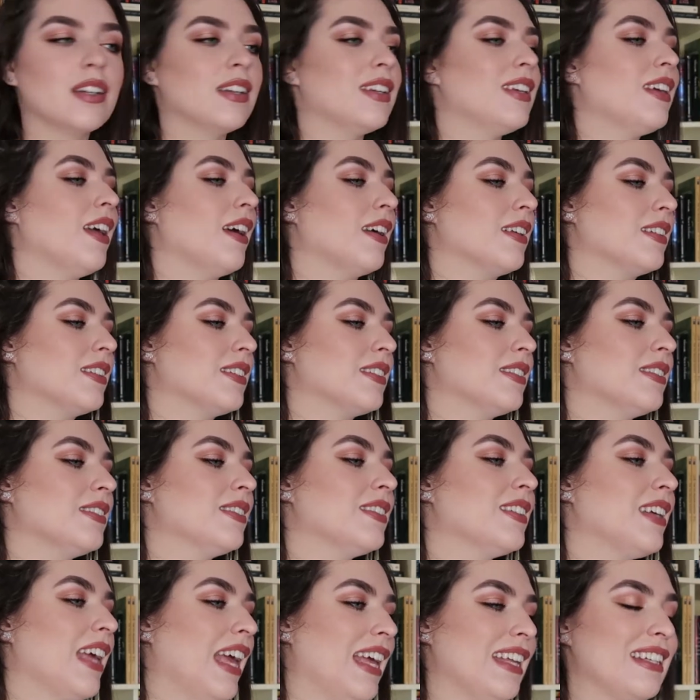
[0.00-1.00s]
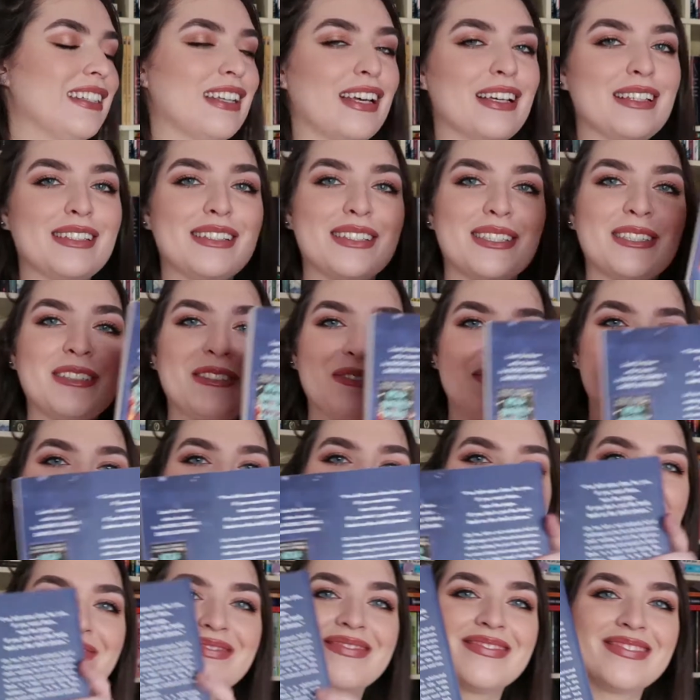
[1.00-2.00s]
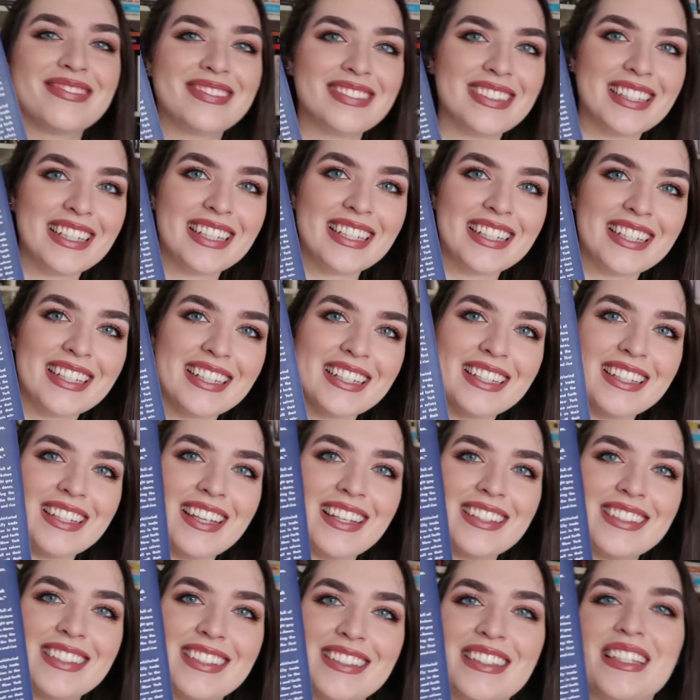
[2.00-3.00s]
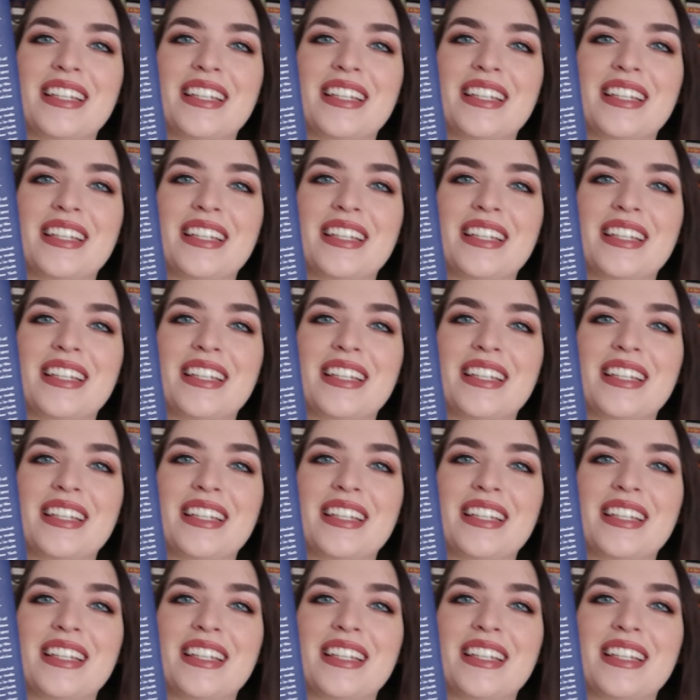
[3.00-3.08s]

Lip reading: yes, it does. Yes, it